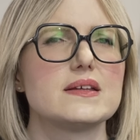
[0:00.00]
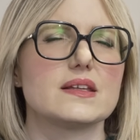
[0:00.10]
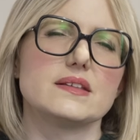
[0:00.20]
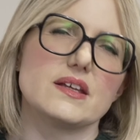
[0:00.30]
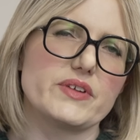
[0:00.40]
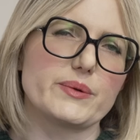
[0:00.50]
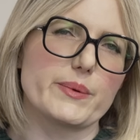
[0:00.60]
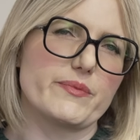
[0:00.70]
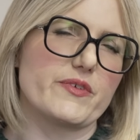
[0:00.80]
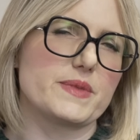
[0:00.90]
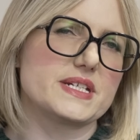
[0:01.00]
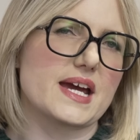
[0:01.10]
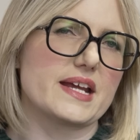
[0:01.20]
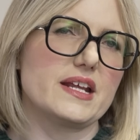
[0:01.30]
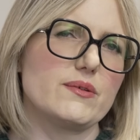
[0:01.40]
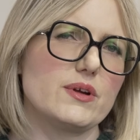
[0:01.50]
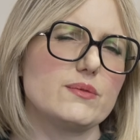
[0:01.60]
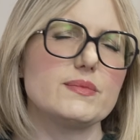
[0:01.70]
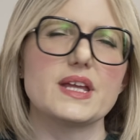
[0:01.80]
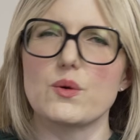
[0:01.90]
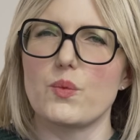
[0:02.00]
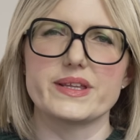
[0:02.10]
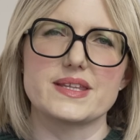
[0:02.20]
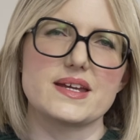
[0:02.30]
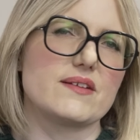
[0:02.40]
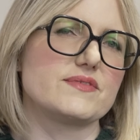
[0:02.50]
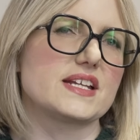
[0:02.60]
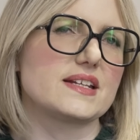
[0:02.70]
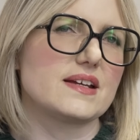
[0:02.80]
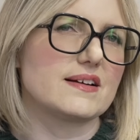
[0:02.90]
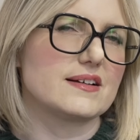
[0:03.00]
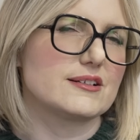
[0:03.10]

the living room from the dining room, like what they have done here.